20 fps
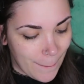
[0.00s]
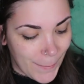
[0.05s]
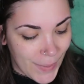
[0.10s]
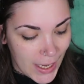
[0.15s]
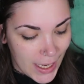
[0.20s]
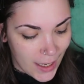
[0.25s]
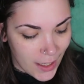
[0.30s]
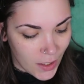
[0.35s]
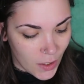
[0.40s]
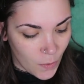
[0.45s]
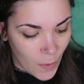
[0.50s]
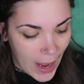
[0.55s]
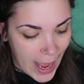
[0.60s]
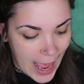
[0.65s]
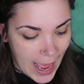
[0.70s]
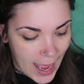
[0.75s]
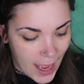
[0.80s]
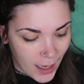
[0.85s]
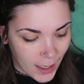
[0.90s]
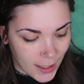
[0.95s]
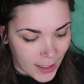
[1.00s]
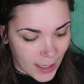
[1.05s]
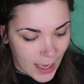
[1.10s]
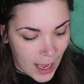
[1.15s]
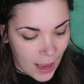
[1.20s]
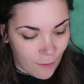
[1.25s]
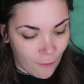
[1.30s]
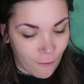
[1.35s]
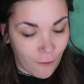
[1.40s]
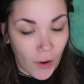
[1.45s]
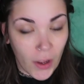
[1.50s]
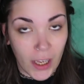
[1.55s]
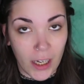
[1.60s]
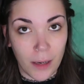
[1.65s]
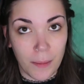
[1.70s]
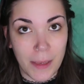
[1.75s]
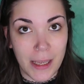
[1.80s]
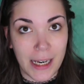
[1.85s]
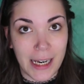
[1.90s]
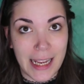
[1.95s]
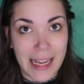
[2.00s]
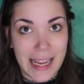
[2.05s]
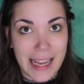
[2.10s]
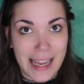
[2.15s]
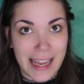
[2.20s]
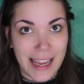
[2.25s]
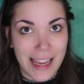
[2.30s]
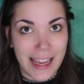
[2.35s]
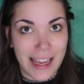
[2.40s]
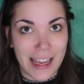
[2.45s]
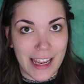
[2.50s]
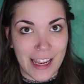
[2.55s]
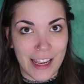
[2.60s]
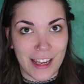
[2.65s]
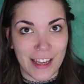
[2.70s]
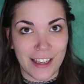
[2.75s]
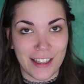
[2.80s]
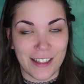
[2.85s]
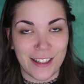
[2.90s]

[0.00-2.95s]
beeswax, and vitamin E.